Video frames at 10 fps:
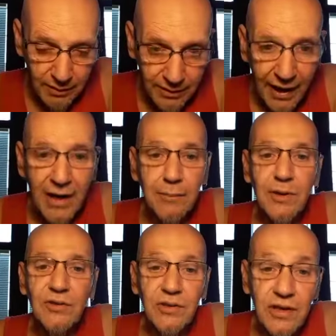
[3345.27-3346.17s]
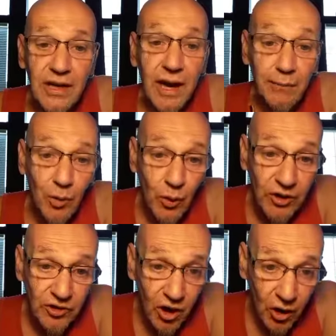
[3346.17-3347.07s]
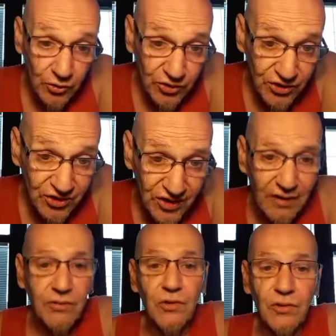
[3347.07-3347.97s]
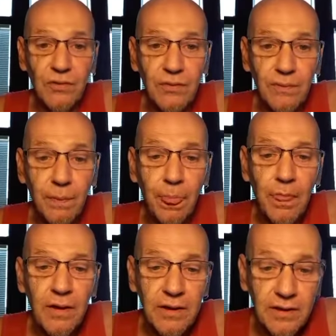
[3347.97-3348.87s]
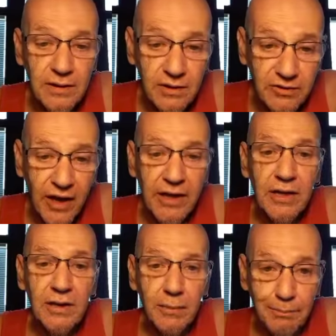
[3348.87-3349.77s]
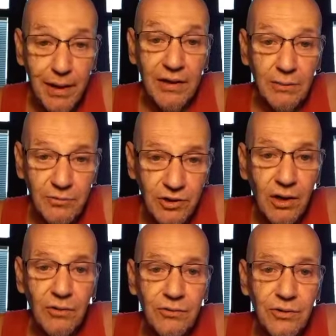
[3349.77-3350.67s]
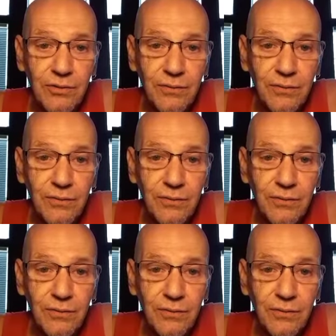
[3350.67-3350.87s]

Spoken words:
Cannabis and cannabinoids are safer, taken by themselves.